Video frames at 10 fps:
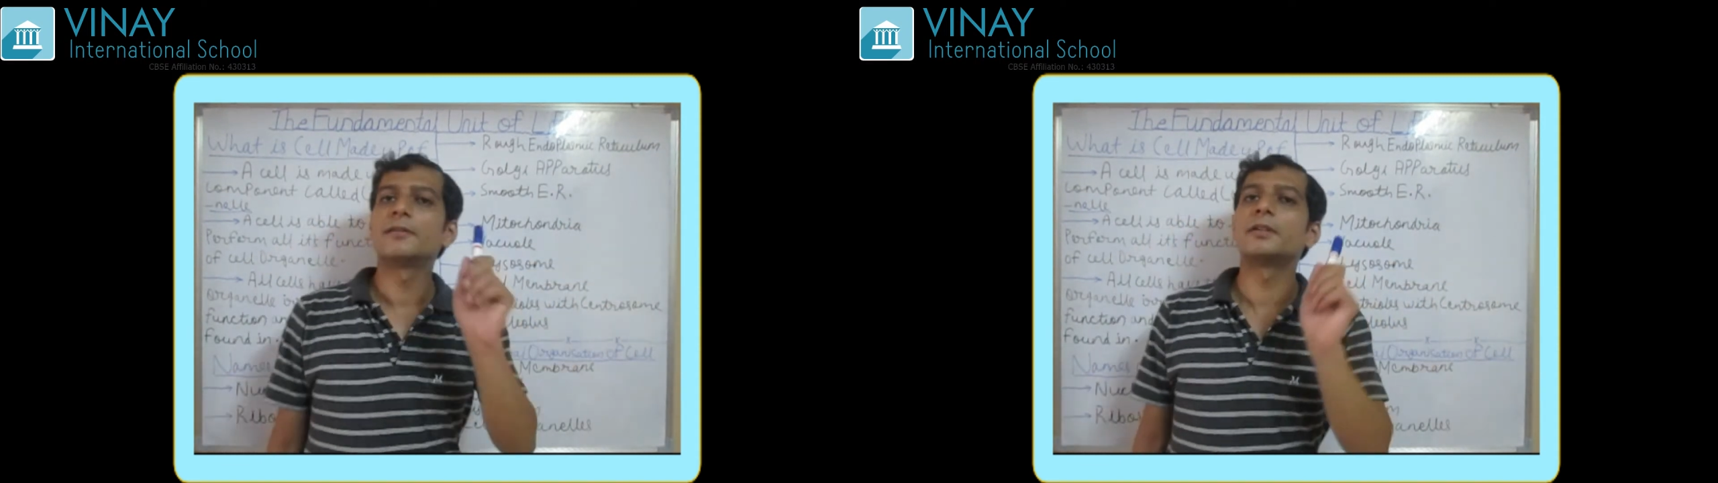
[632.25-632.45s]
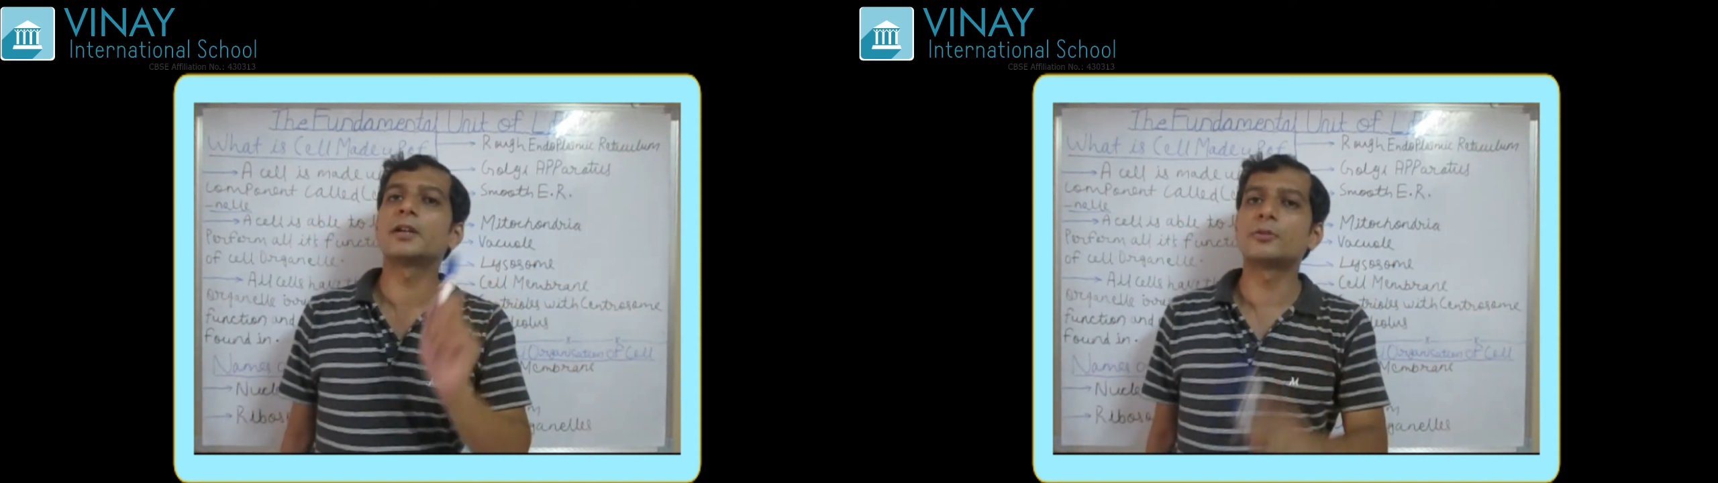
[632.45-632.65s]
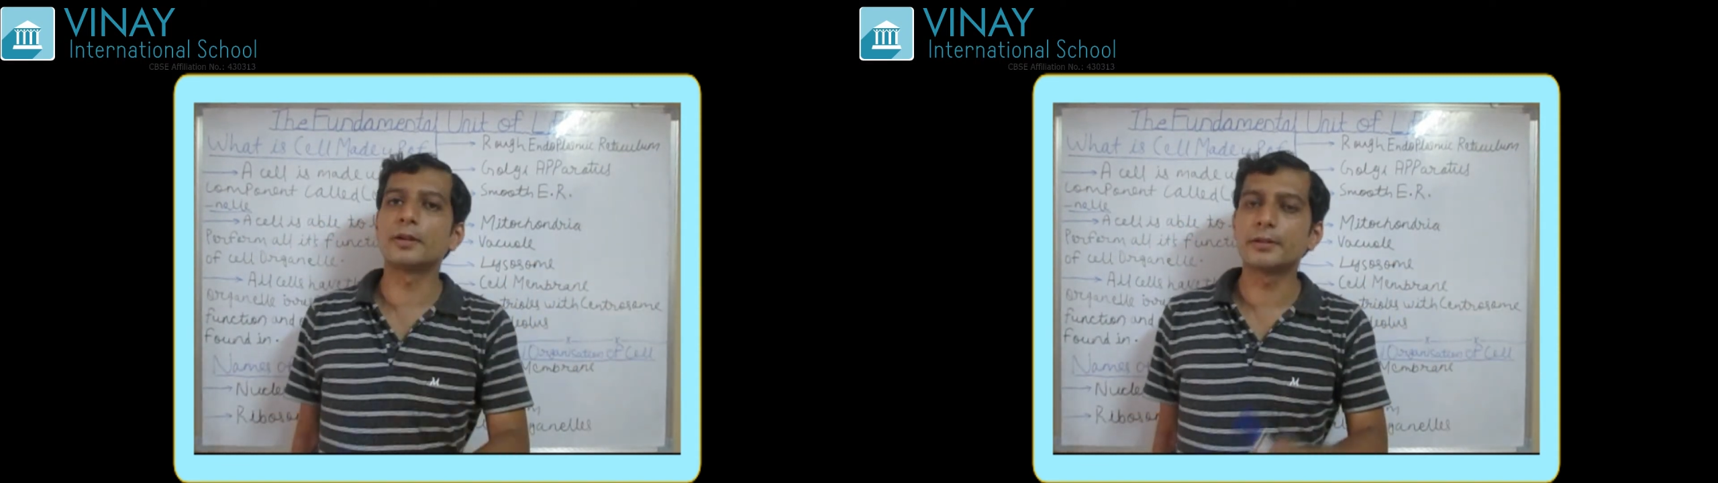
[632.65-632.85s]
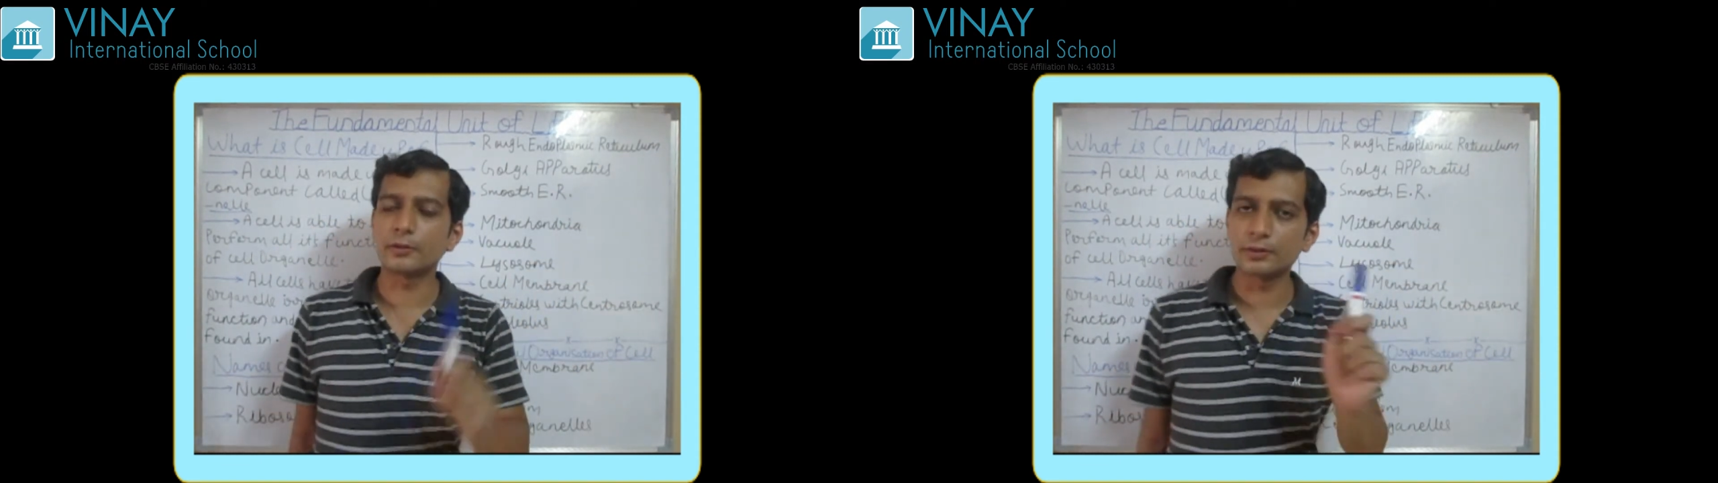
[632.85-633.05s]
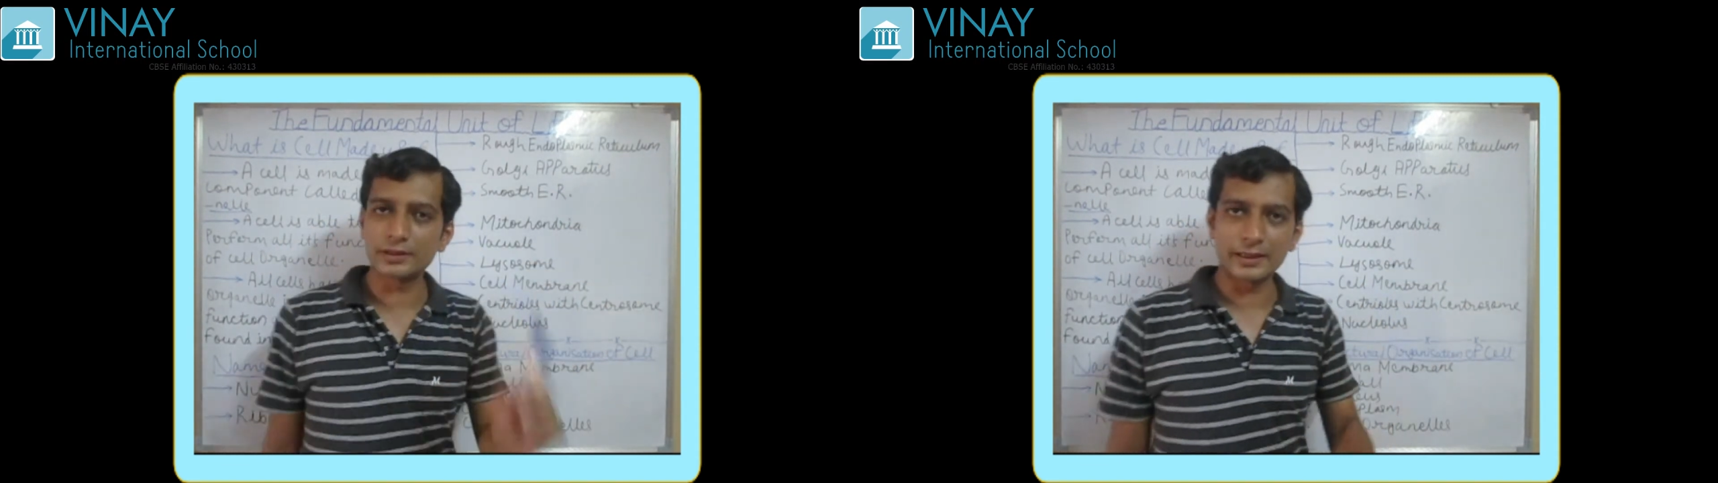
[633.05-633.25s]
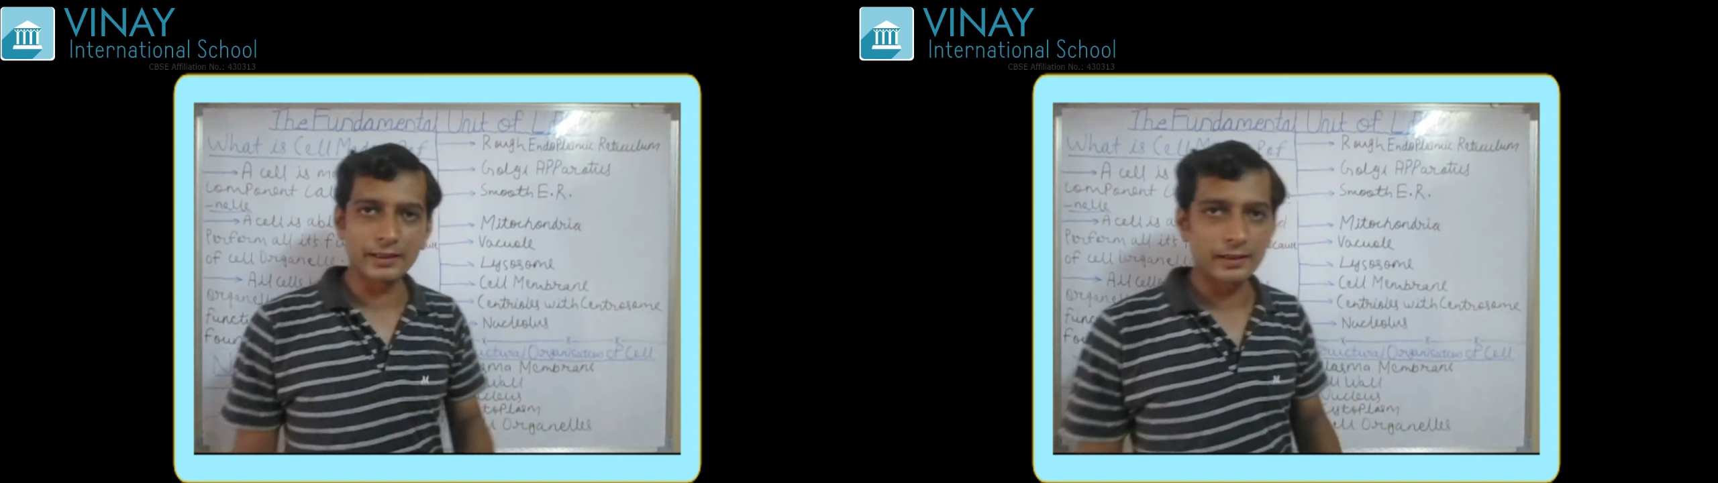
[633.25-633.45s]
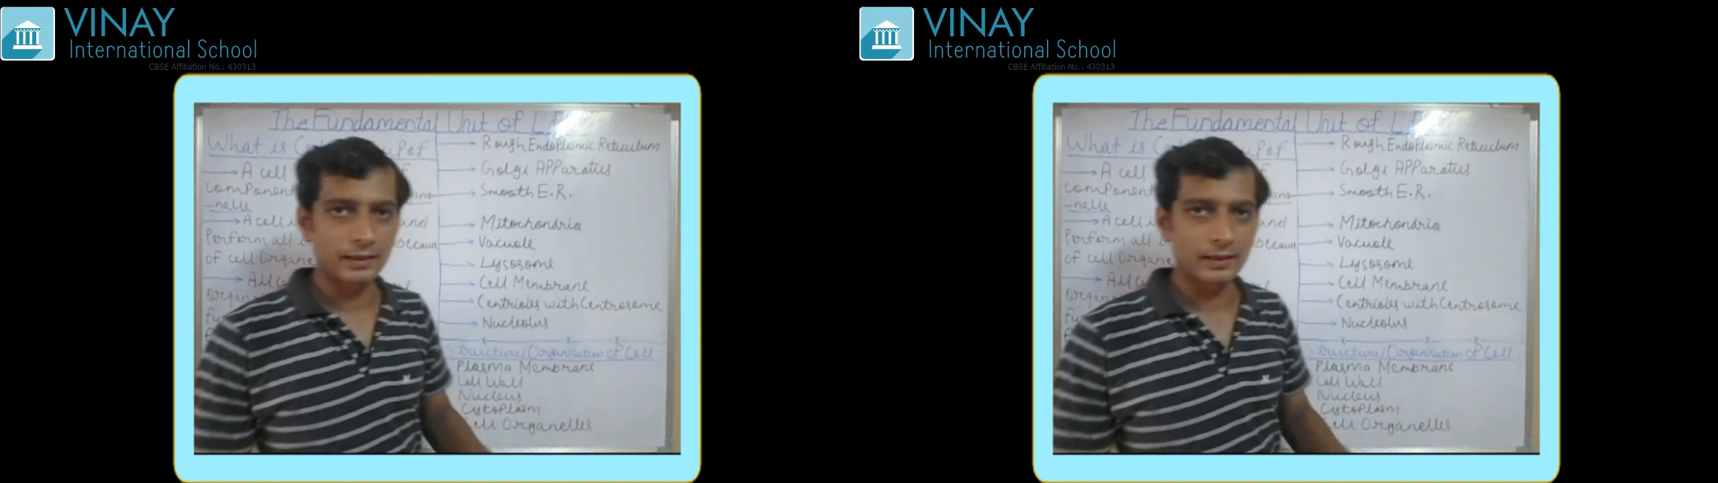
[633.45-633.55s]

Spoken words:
We are going to see